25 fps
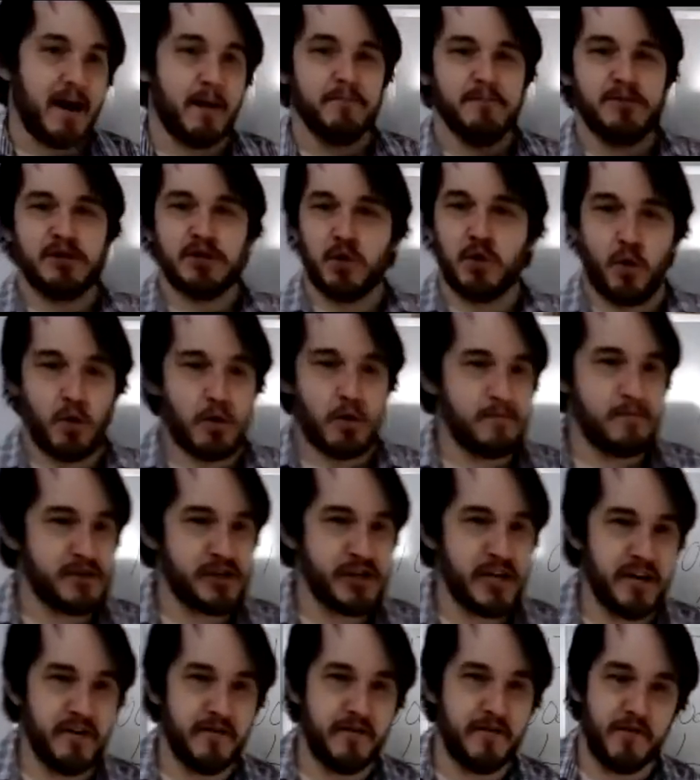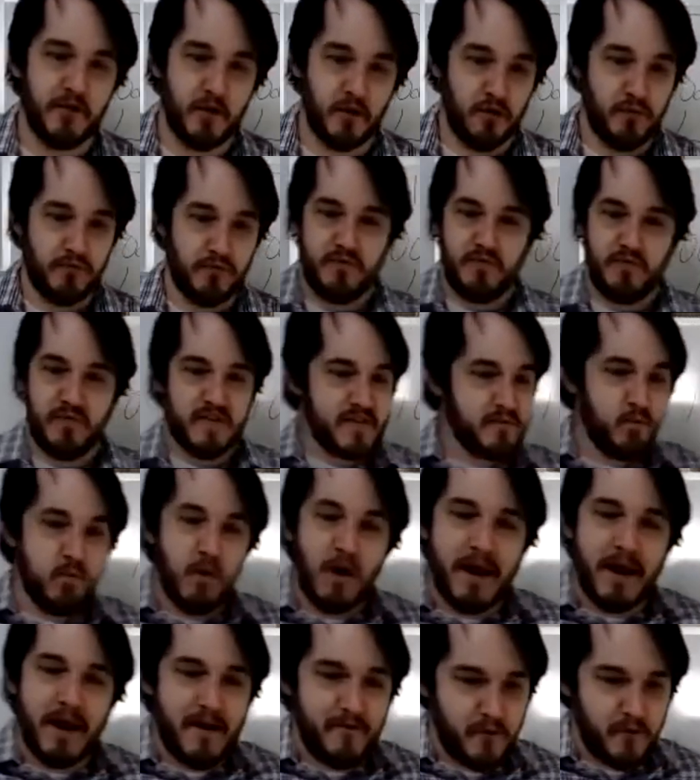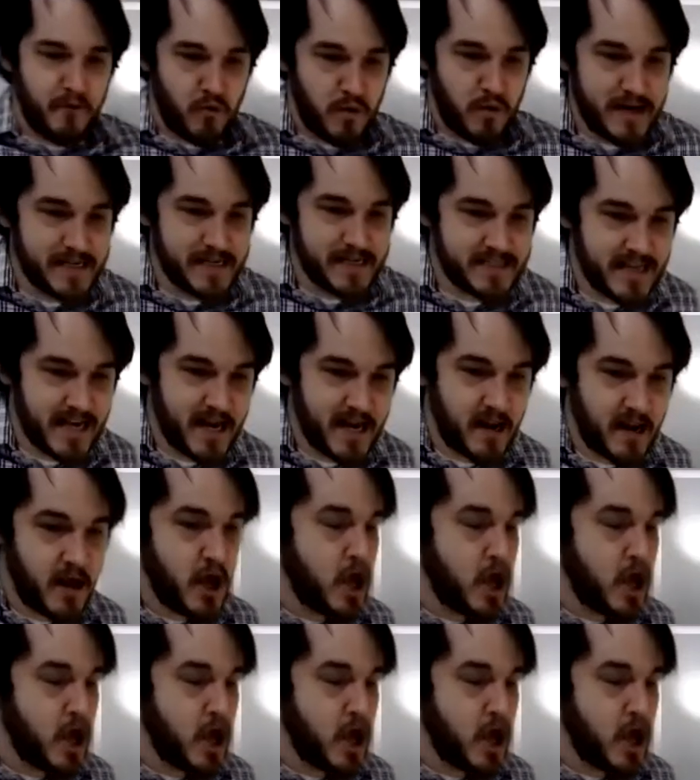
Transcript: absorption for whatever reason.